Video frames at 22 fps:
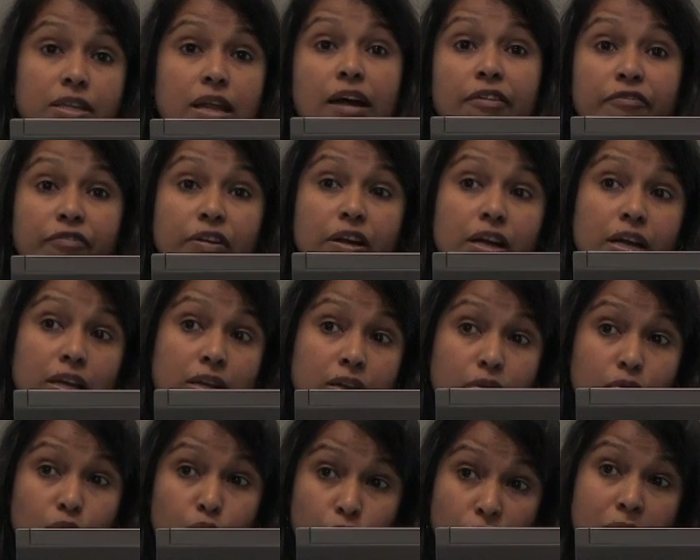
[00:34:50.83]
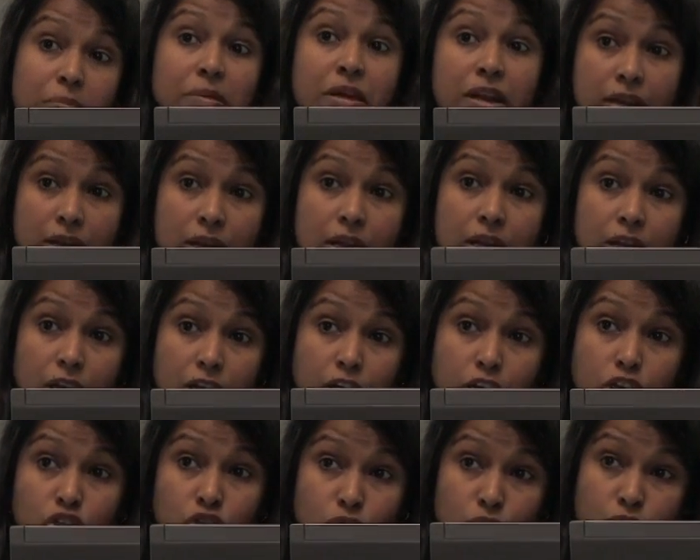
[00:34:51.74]
Afghan women
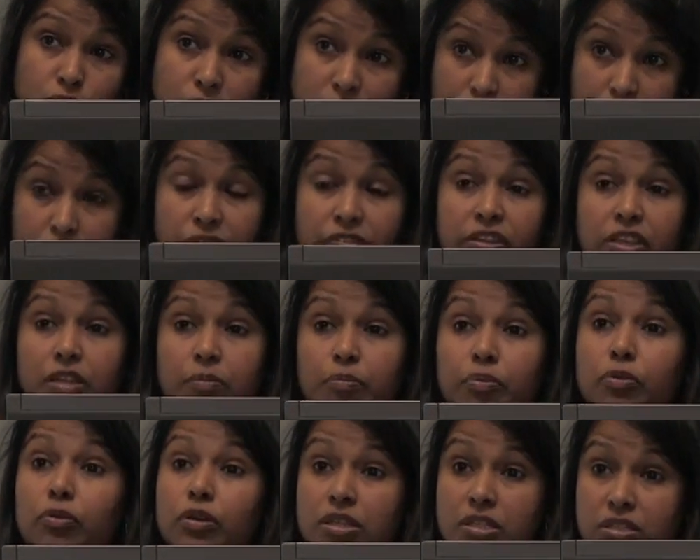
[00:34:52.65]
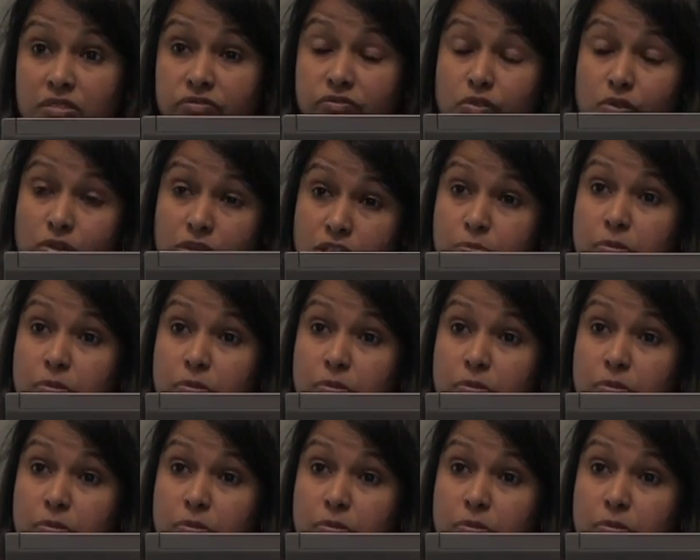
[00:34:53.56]
to serve in the police force,